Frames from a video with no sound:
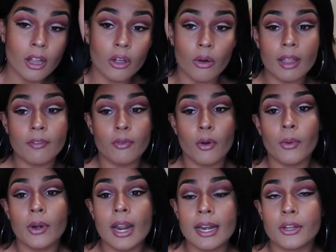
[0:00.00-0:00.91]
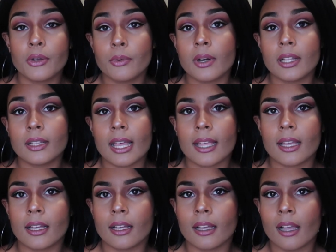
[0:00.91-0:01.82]
Going forward, I do want to
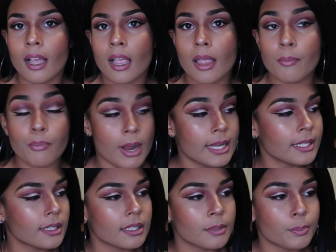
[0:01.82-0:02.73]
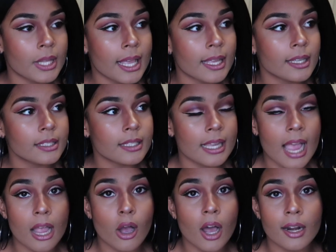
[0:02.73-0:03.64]
like embrace this place. Like,
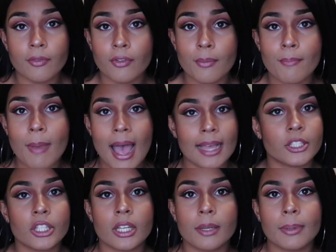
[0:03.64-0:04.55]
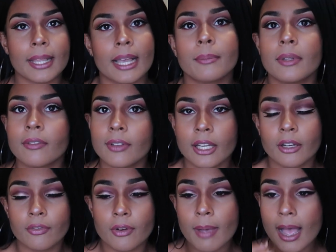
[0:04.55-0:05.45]
I got it for mad cheap. Like, I'm living
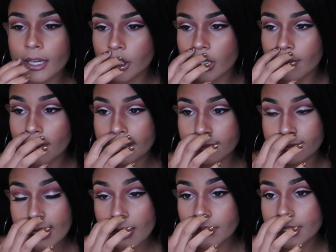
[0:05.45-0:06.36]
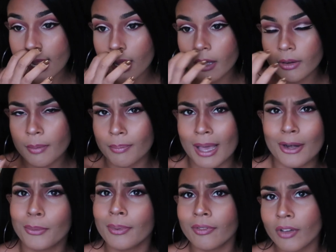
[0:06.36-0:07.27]
here for mad cheap. I live downtown. It
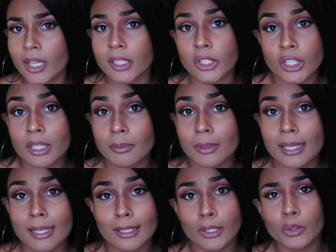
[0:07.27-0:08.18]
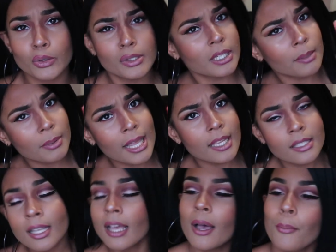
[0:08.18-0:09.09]
better be fucking cheap. Like, you see the
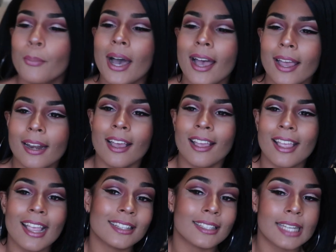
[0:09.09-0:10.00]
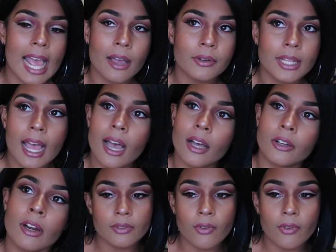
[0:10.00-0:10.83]
place? But it's downtown.